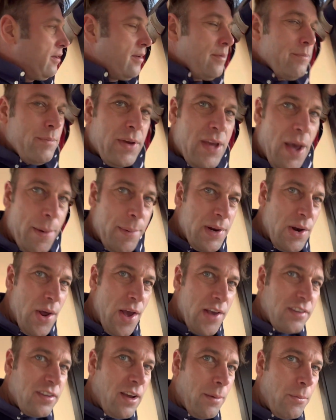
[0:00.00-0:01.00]
becoming
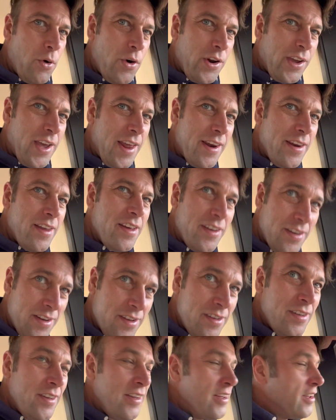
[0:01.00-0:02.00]
like summer again.
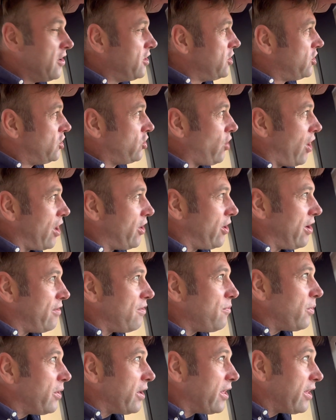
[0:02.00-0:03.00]
Shine on,
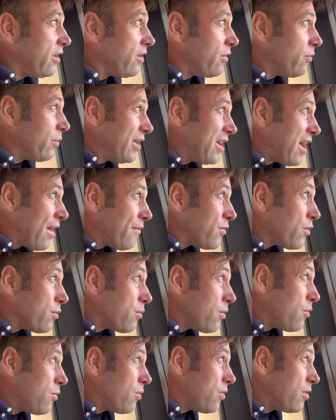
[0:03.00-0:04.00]
everybody. We love
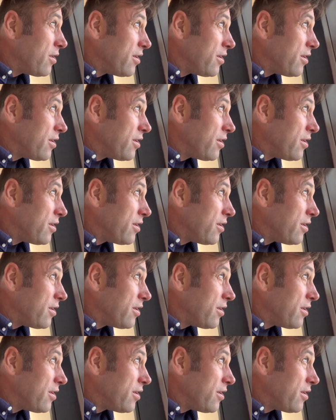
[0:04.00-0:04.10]
you all.